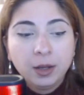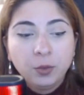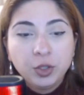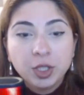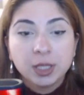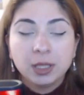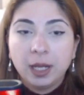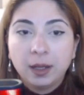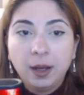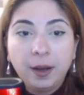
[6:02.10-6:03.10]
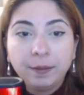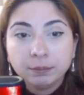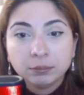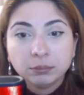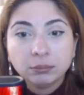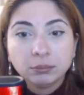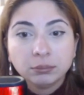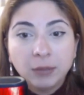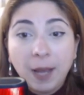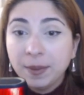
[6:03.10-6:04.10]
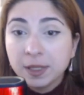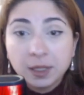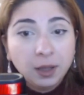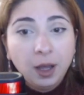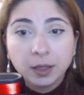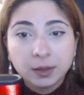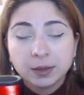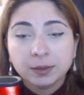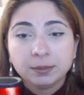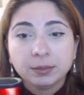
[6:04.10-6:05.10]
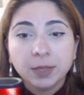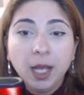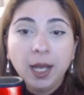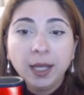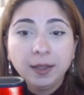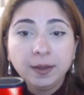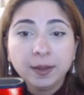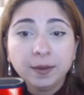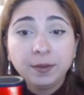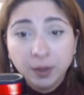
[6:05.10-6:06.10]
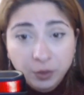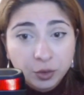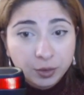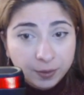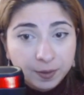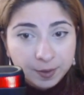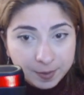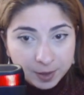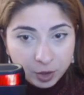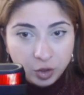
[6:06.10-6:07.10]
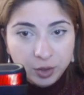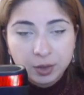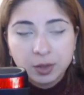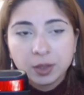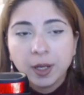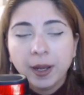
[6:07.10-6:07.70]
which is like a, uh, happens a lot uh, in the Philidor defense positions.